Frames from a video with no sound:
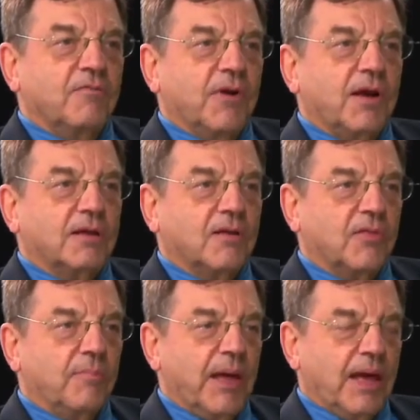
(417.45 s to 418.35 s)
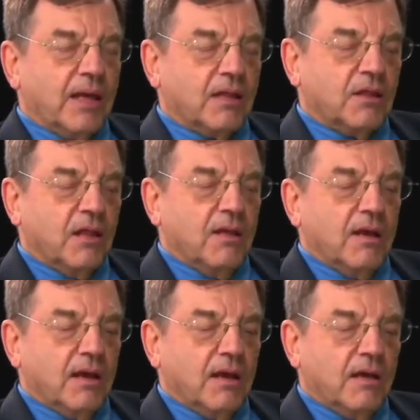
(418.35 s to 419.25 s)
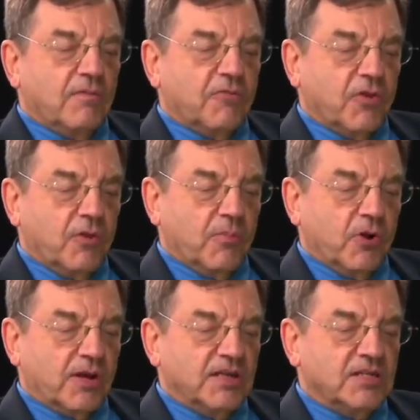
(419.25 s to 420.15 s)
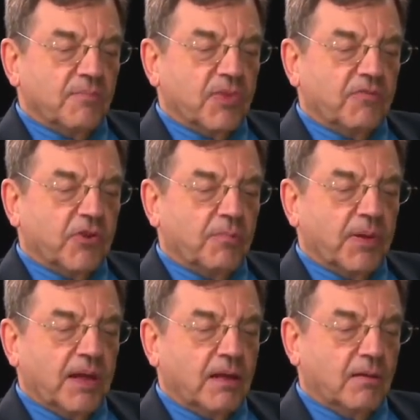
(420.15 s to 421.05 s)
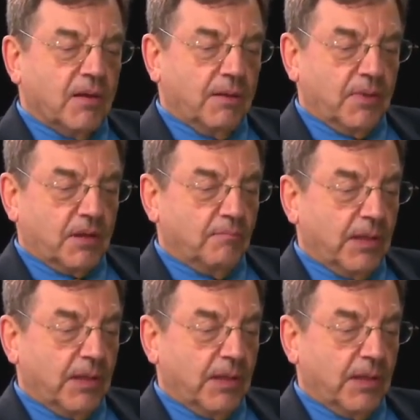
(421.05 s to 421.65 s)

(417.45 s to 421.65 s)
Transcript: to the banks for your mortgage, if you're paying, some